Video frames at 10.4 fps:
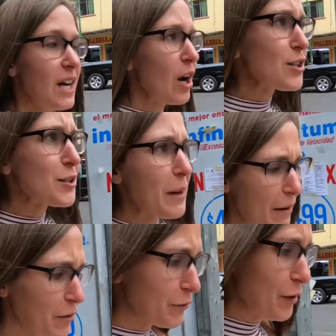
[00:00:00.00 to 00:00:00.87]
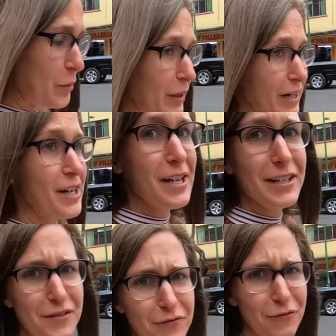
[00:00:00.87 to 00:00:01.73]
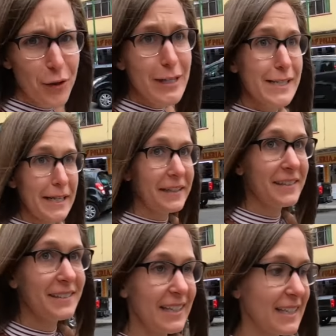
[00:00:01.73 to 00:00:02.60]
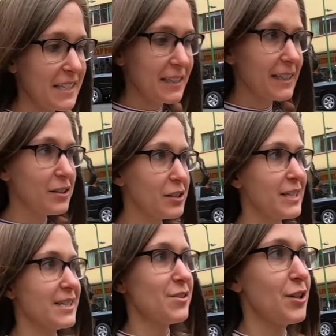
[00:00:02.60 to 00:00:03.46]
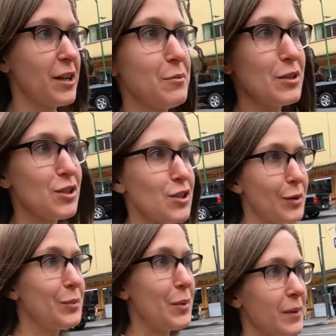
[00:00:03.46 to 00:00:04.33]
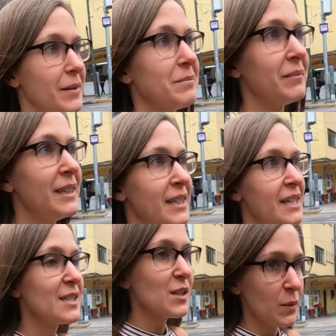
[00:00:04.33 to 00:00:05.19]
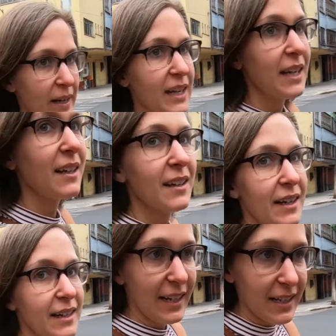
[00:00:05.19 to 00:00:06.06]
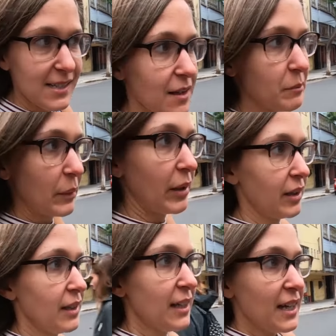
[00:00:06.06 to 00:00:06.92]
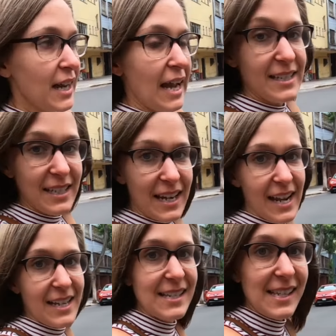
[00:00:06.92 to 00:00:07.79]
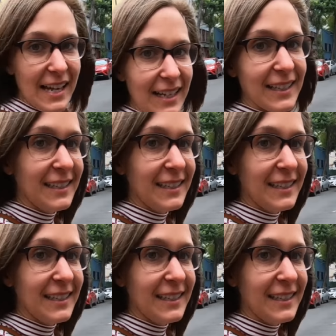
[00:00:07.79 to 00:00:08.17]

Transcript: Also, out of nowhere, it's freezing. Like, literally yesterday was so warm. Sweating, getting sunburnt. And today is like